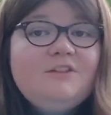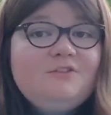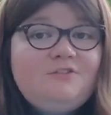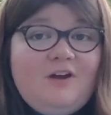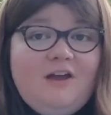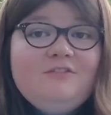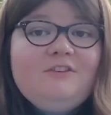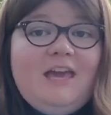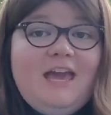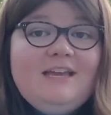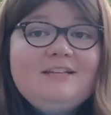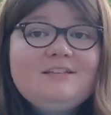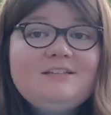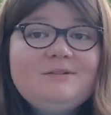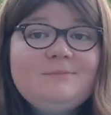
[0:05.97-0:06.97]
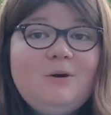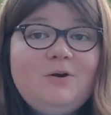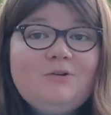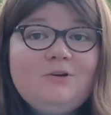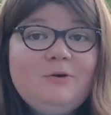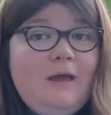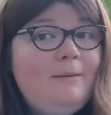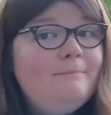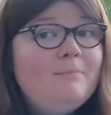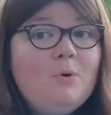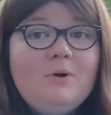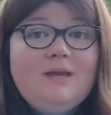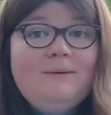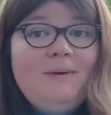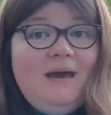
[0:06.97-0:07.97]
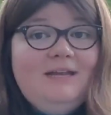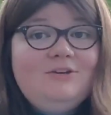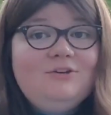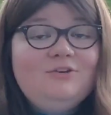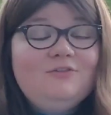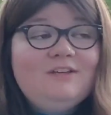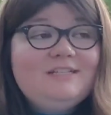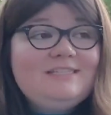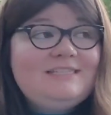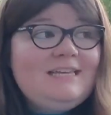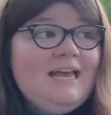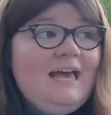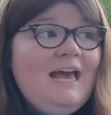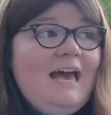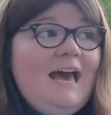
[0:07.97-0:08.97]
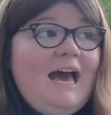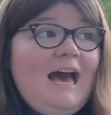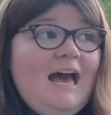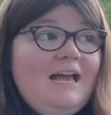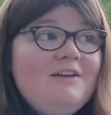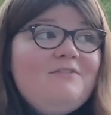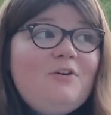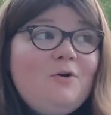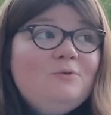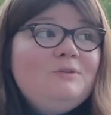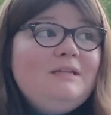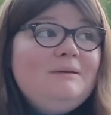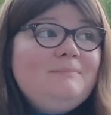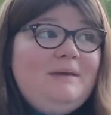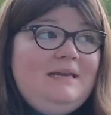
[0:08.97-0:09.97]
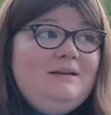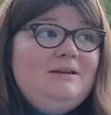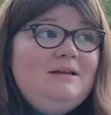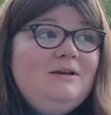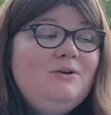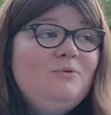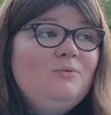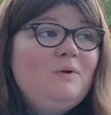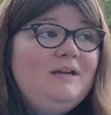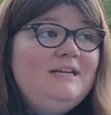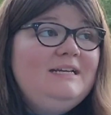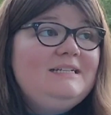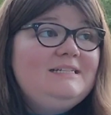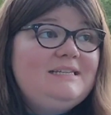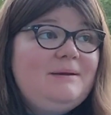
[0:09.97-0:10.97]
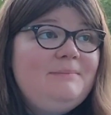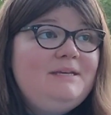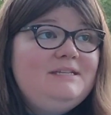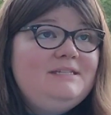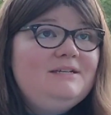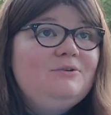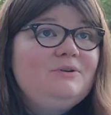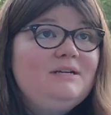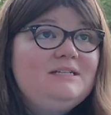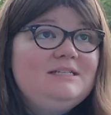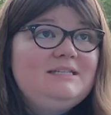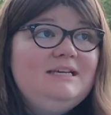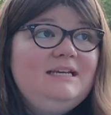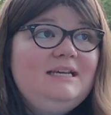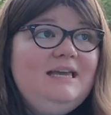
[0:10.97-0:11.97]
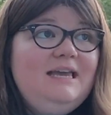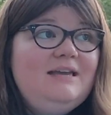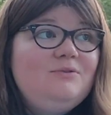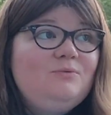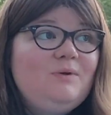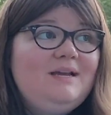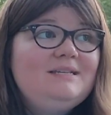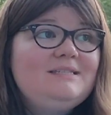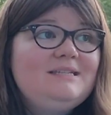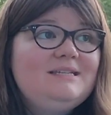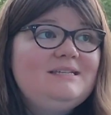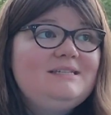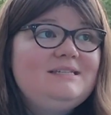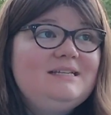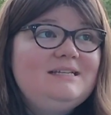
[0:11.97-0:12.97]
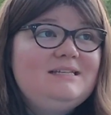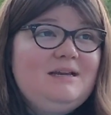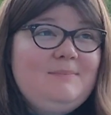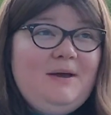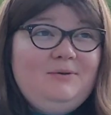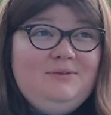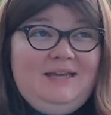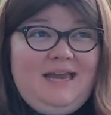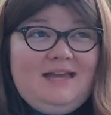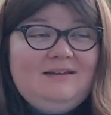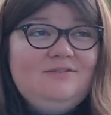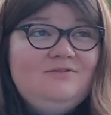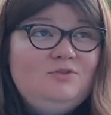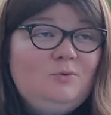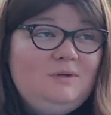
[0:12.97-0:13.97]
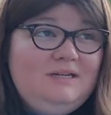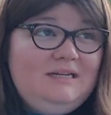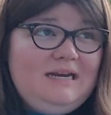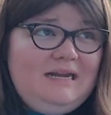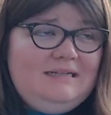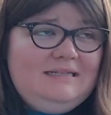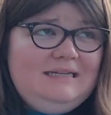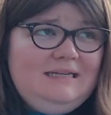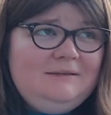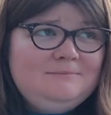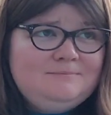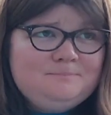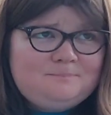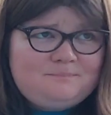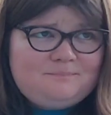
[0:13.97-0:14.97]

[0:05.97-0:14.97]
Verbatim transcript: The 5K is tomorrow, and boy am I nervous. I've only been running semi-seriously in races since about the end of 2019,